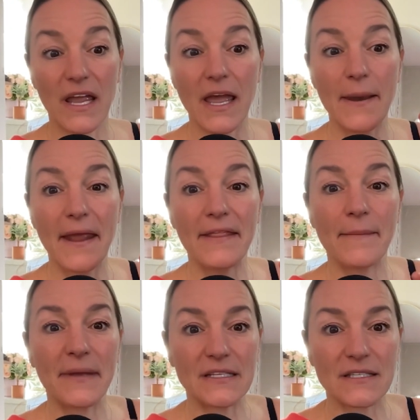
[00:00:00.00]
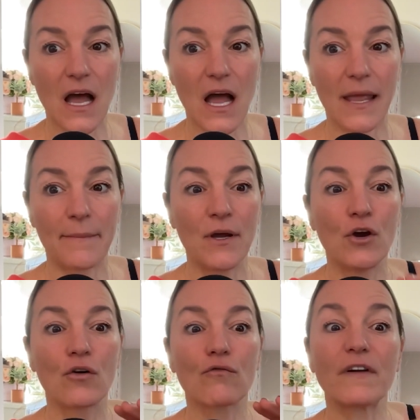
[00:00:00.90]
And in the meantime,
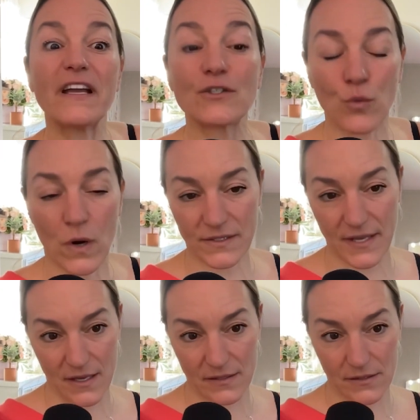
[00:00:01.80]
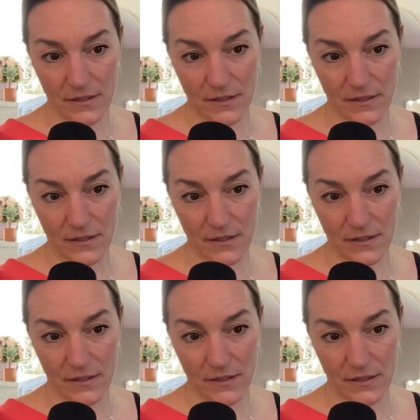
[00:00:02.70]
resources.